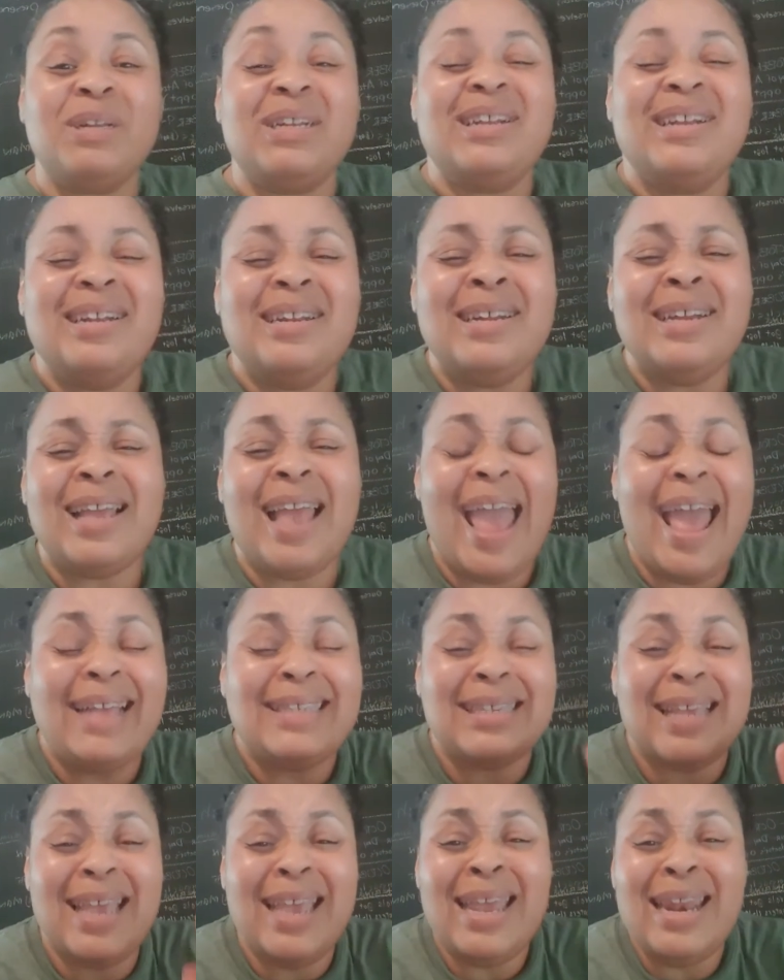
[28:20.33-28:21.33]
But look,
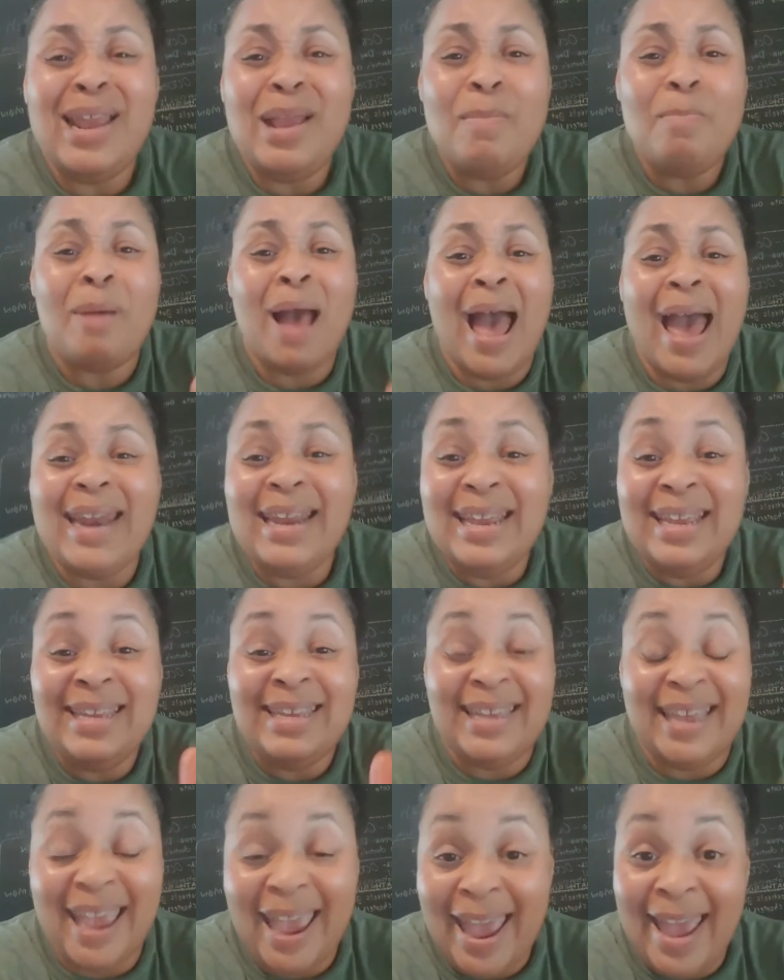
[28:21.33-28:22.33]
has anybody
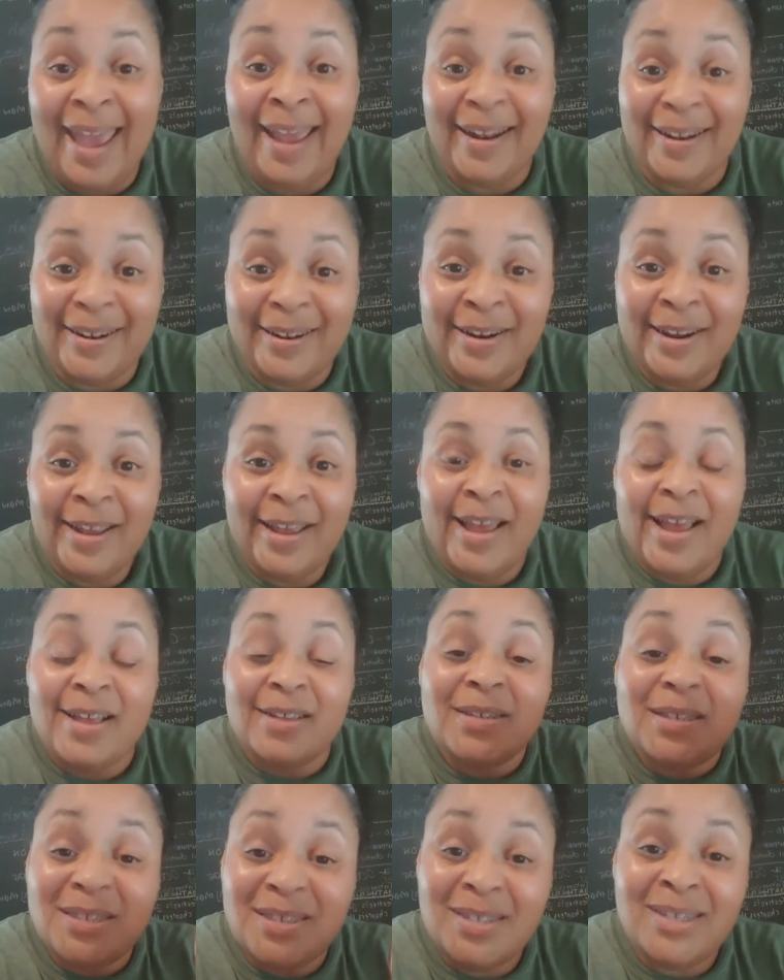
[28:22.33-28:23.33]
yet
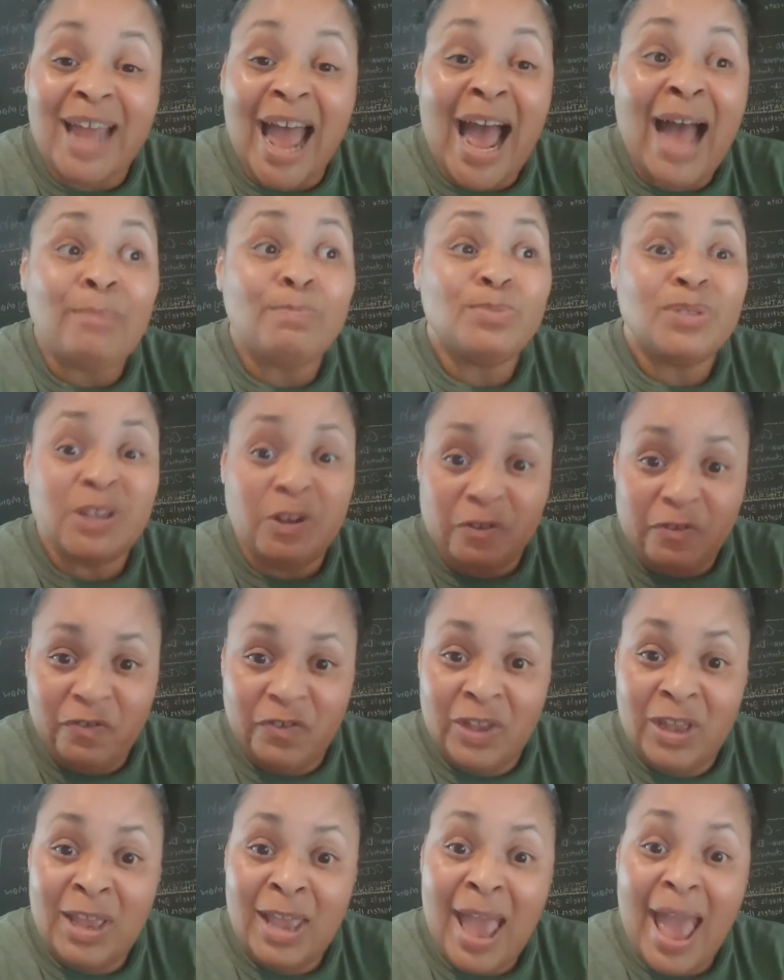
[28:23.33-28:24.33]
stopped to
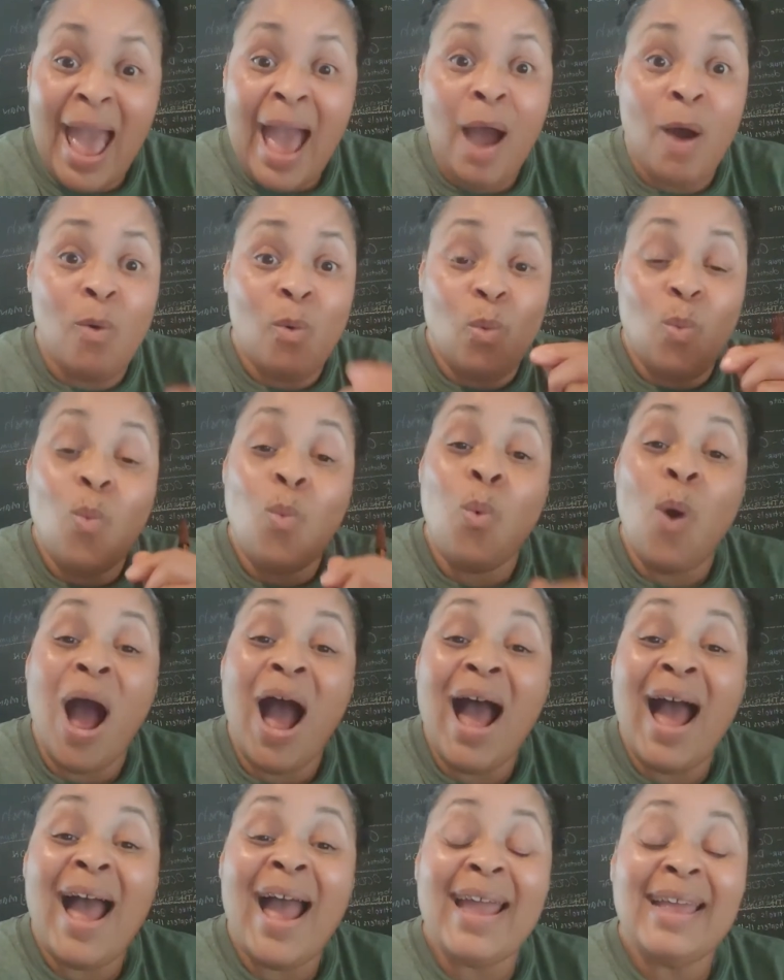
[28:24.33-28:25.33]
figure out
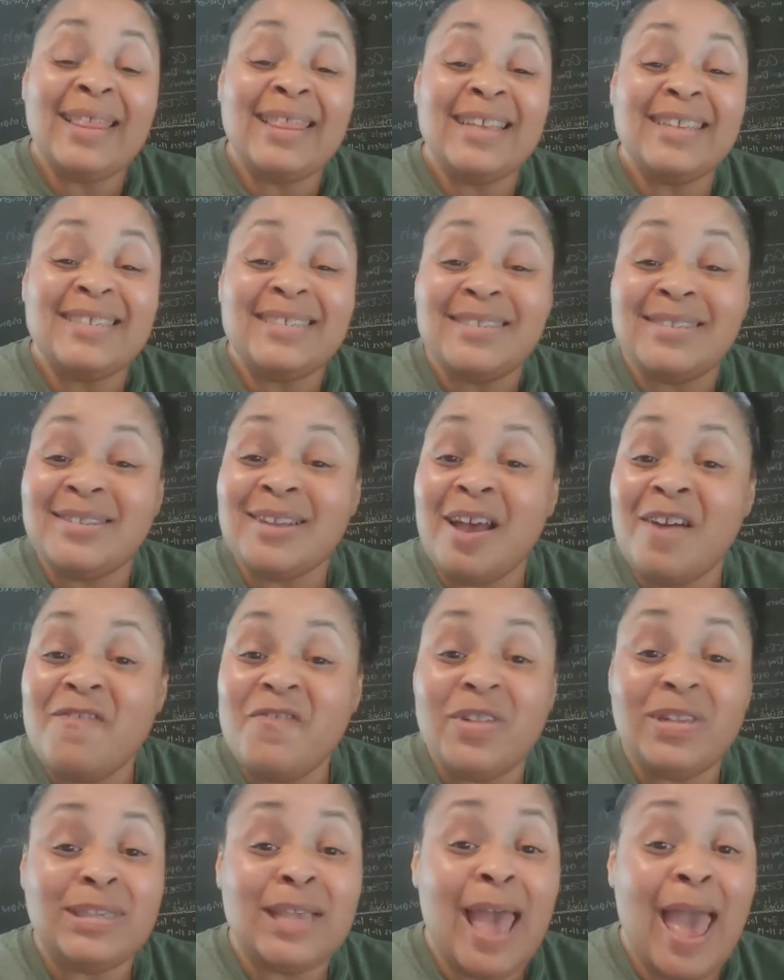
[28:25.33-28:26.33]
why this
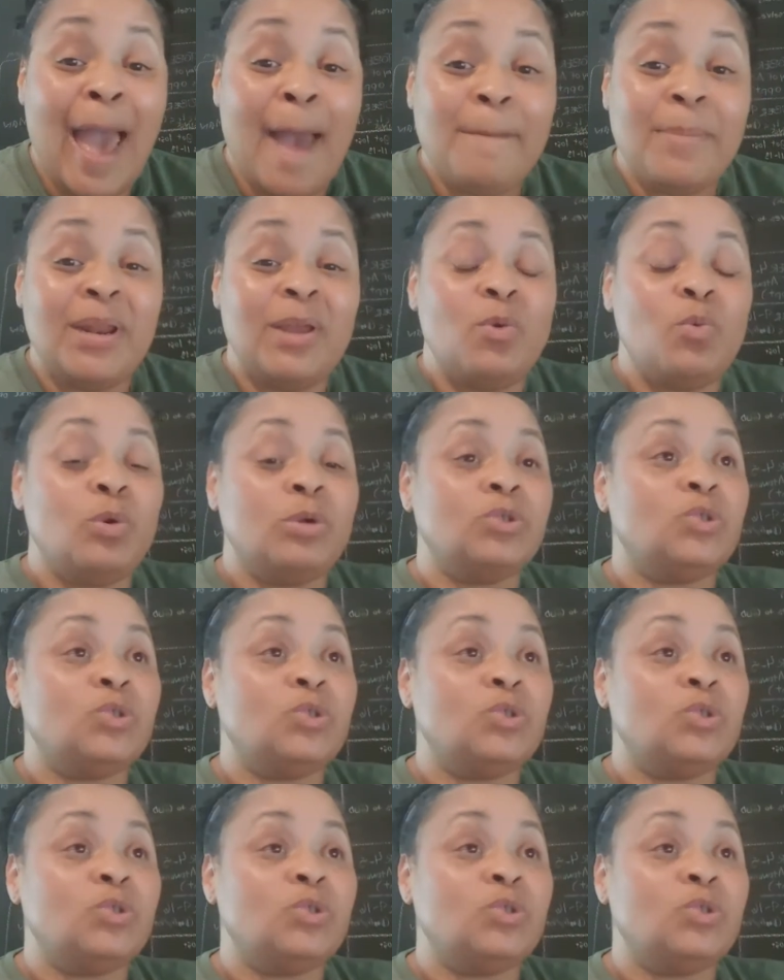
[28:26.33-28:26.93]
stuff is happening?